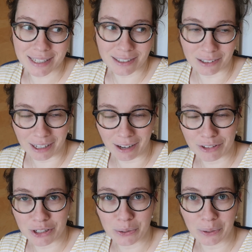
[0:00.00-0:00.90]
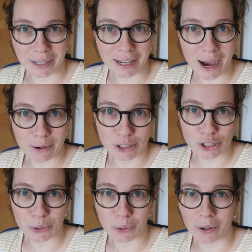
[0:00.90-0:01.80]
necessarily have to do like a
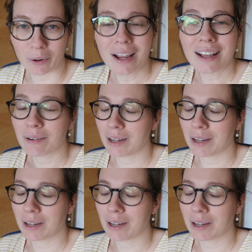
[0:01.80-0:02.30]
house chore or